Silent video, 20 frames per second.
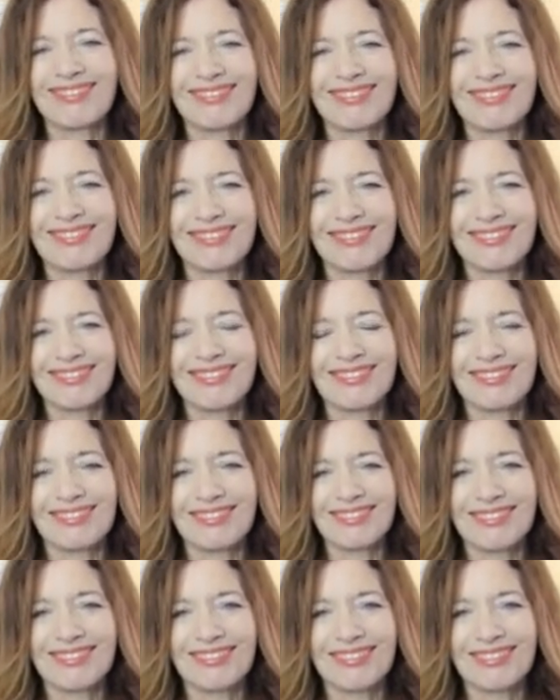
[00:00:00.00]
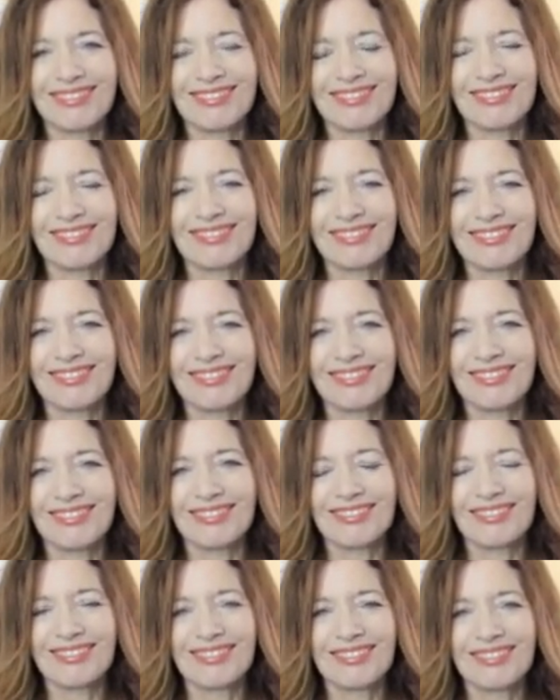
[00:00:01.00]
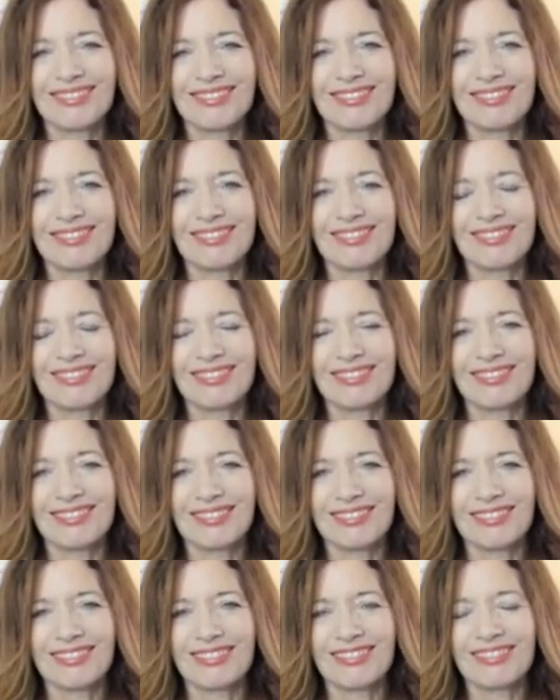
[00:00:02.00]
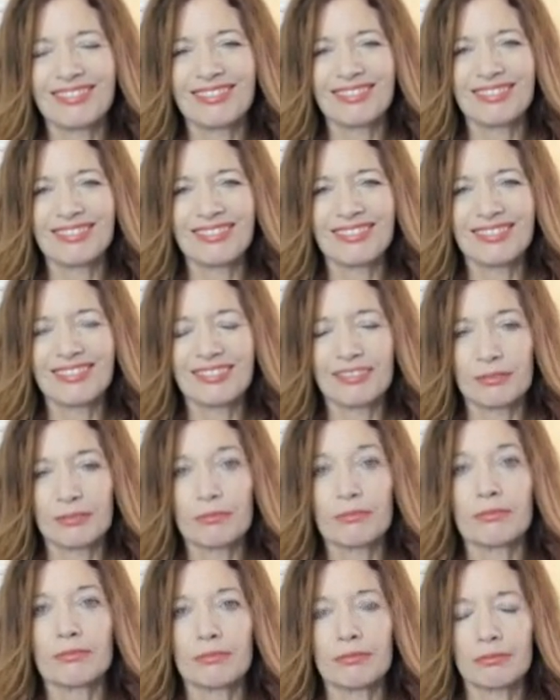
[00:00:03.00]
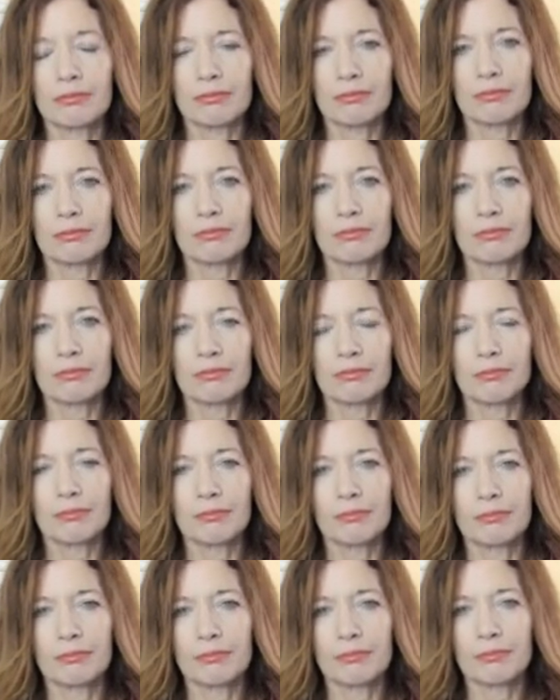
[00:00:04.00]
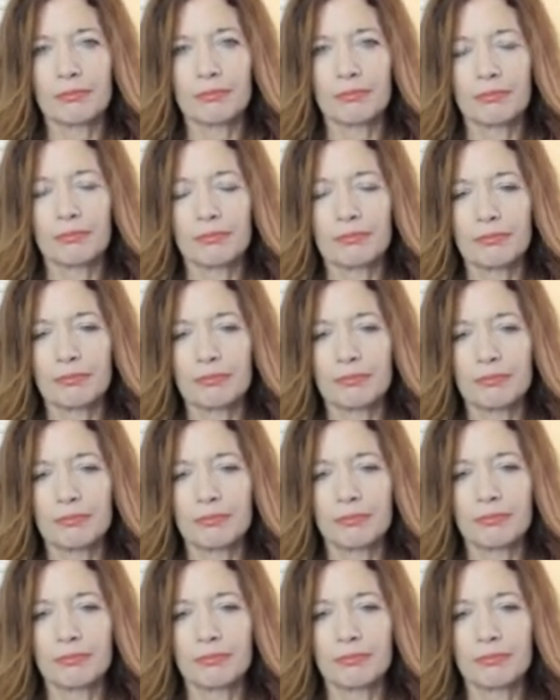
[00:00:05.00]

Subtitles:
No words are spoken by the person on screen.